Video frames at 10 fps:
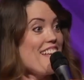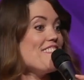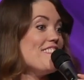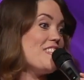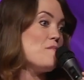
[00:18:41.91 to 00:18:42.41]

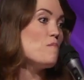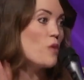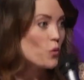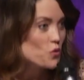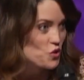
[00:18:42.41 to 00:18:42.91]
the
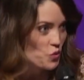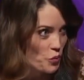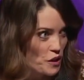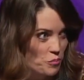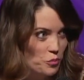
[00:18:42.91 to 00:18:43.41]
most
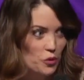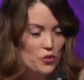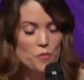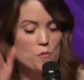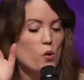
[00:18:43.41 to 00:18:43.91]
people,
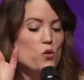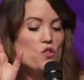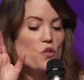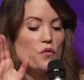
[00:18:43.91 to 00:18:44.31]
the most